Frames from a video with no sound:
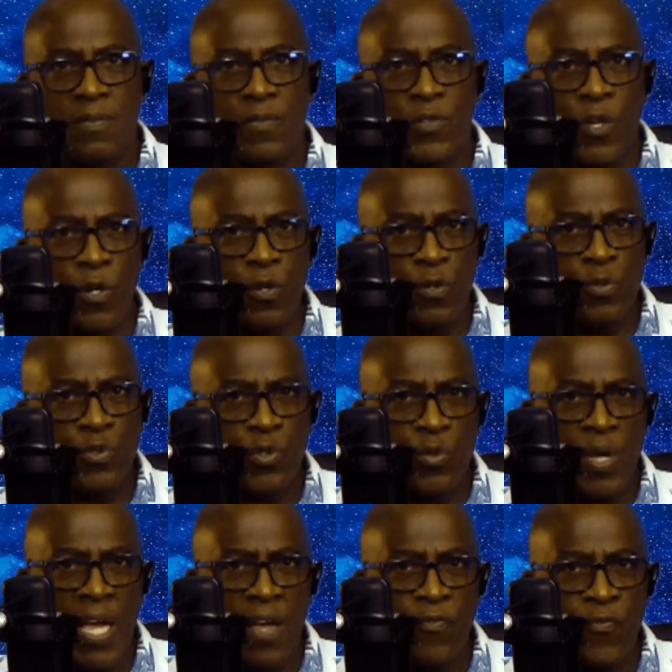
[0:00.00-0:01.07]
Those
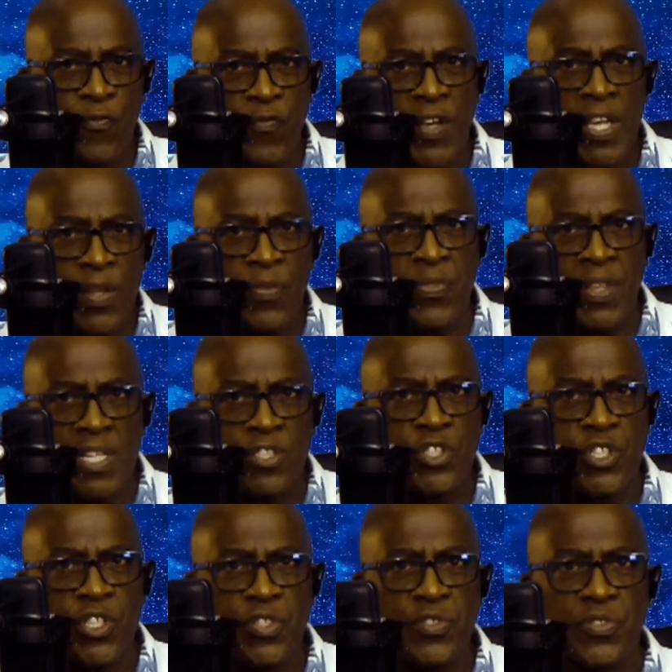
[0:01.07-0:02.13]
who have faith in
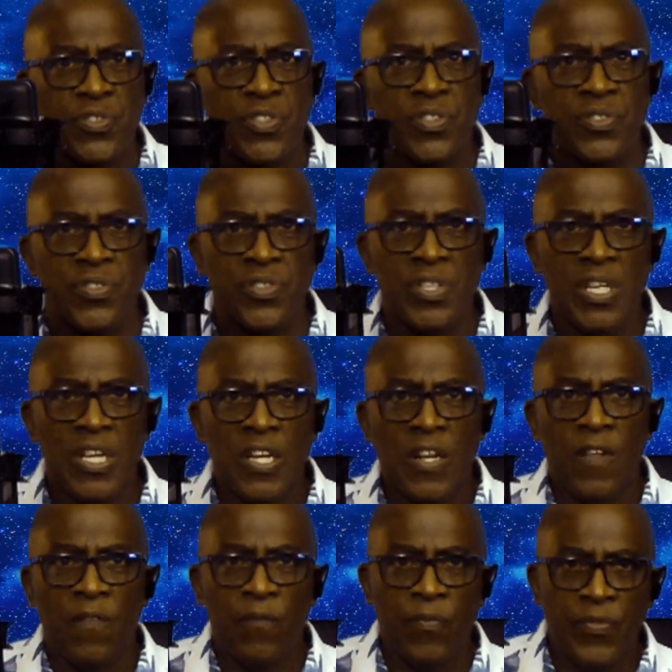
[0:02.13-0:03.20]
Jesus,
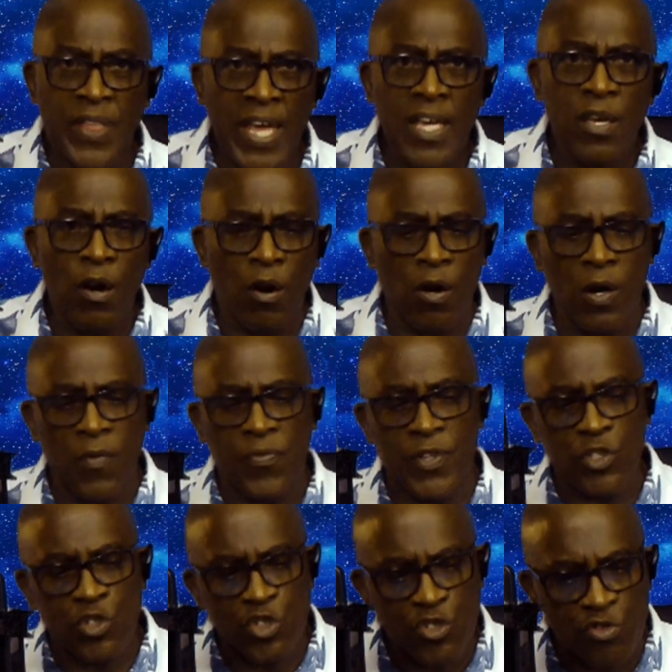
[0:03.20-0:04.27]
they are
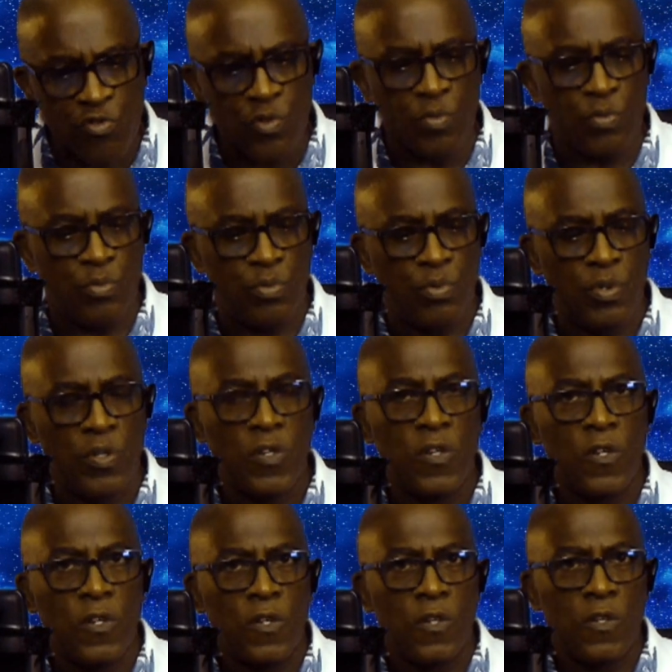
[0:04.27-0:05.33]
the true
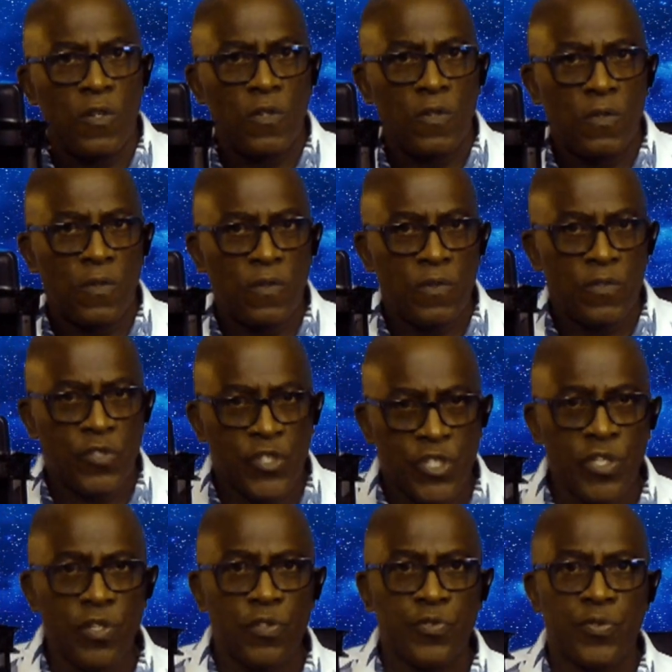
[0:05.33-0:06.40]

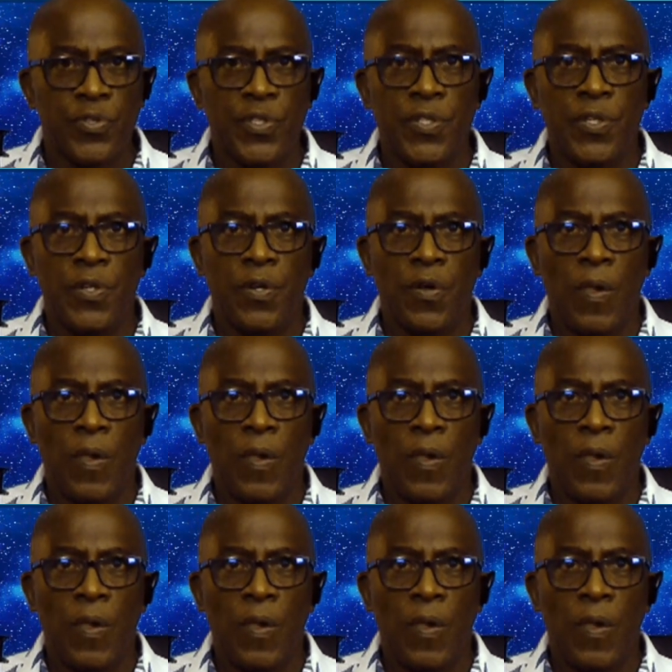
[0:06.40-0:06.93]
children,